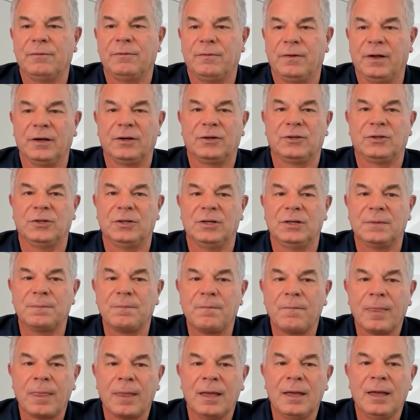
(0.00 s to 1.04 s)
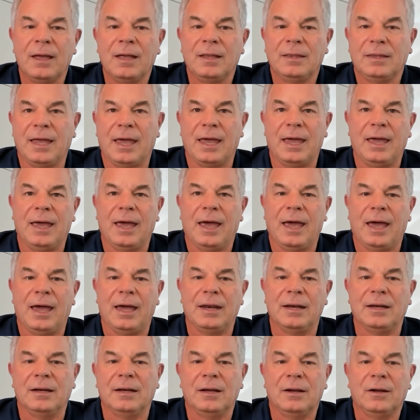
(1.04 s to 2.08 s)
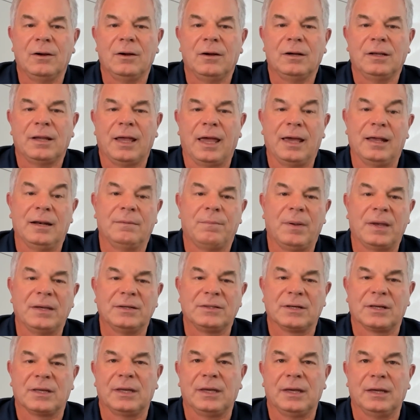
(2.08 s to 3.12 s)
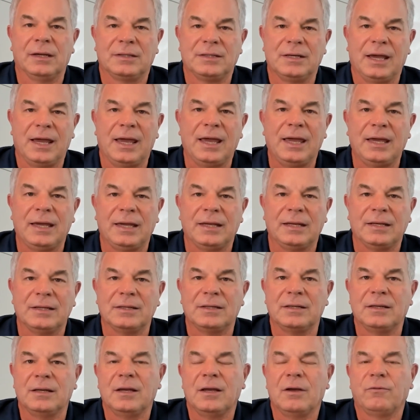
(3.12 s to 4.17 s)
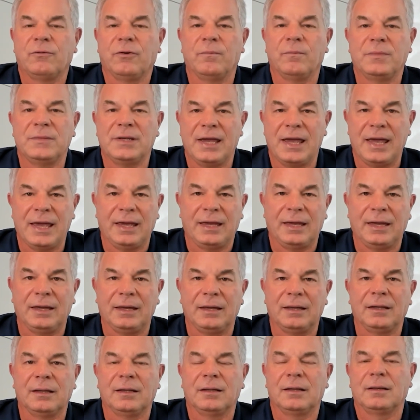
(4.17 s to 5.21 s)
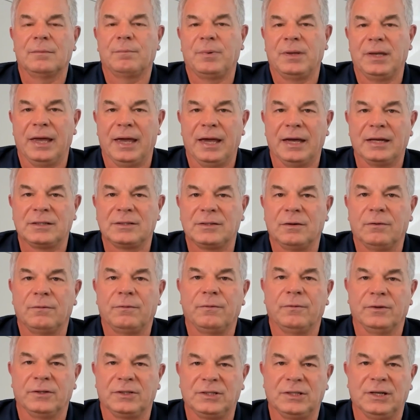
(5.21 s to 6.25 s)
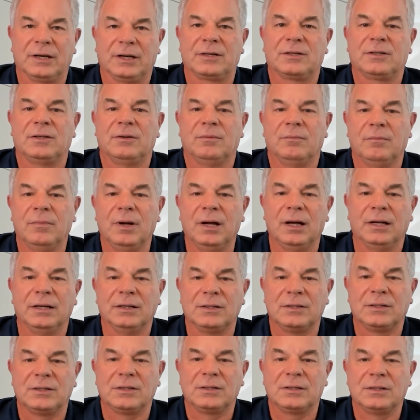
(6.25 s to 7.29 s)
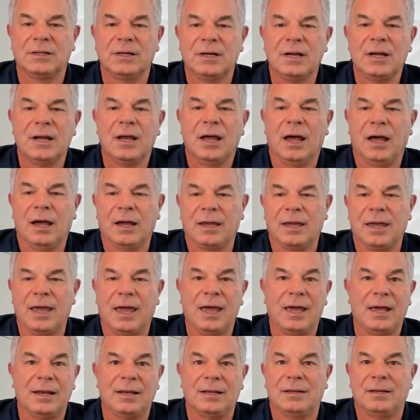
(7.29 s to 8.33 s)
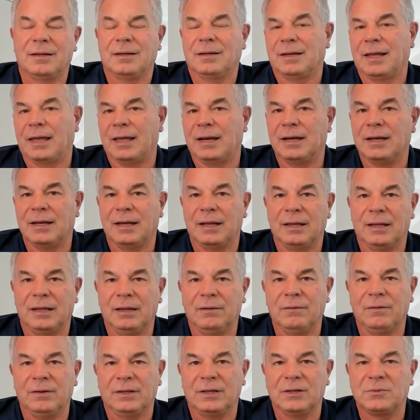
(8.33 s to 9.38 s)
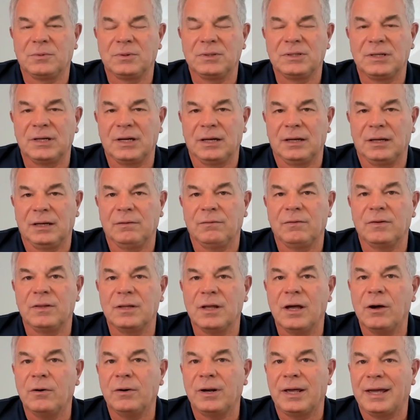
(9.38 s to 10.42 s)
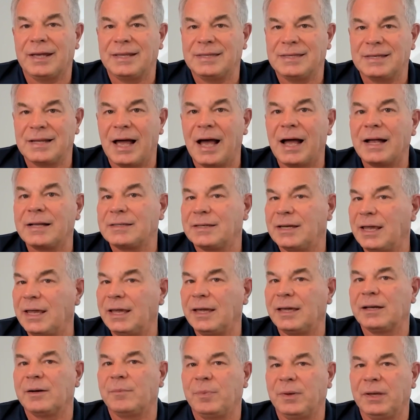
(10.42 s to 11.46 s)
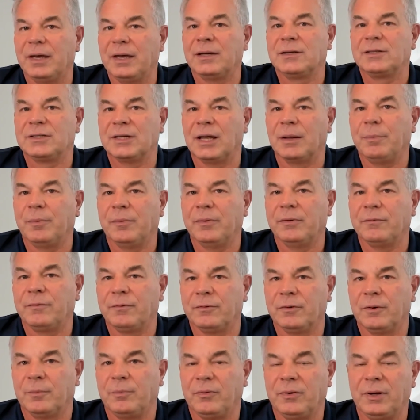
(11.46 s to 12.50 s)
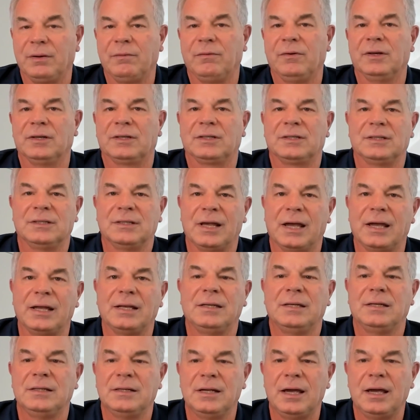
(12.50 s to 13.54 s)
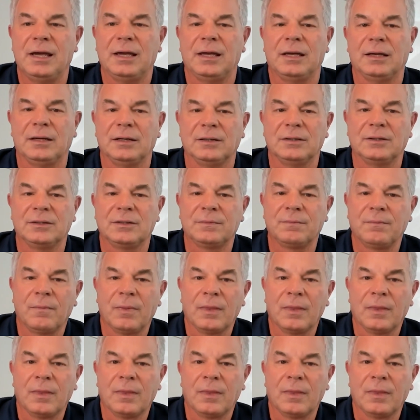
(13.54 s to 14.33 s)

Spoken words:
function they had basically attained from taking PS for 6 months. Again, this was even though they had not taken a PS supplement for the previous 90 days.